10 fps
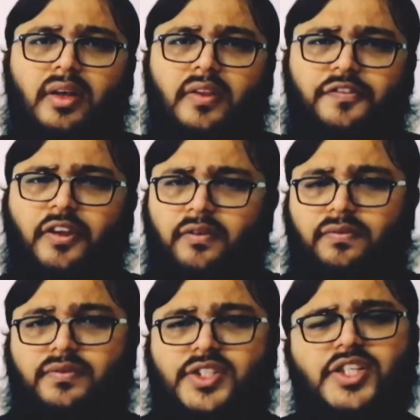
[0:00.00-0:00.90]
So,
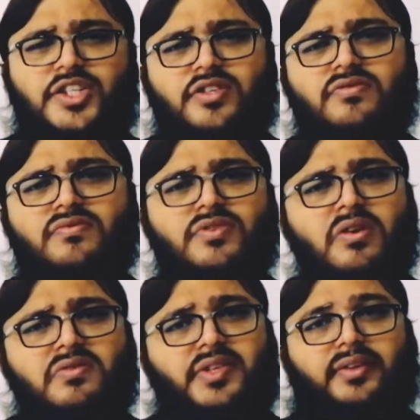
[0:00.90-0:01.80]
did you
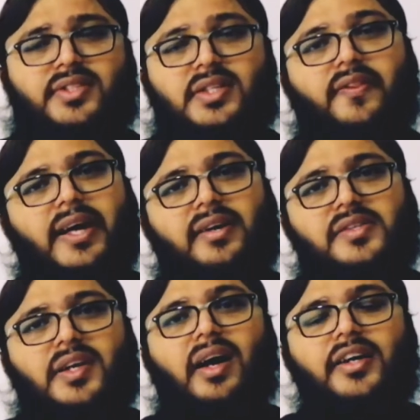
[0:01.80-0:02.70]
notice
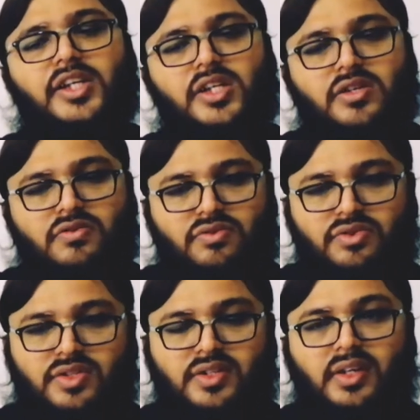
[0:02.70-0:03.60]
that I
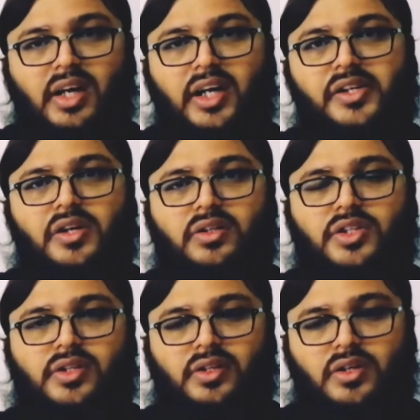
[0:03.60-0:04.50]
use a
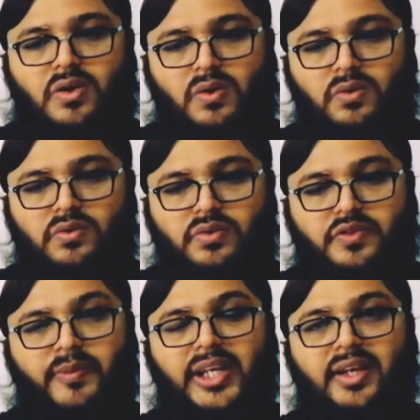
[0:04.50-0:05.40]
doctor called
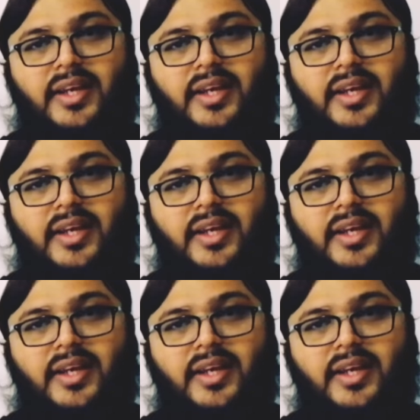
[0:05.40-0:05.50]
me?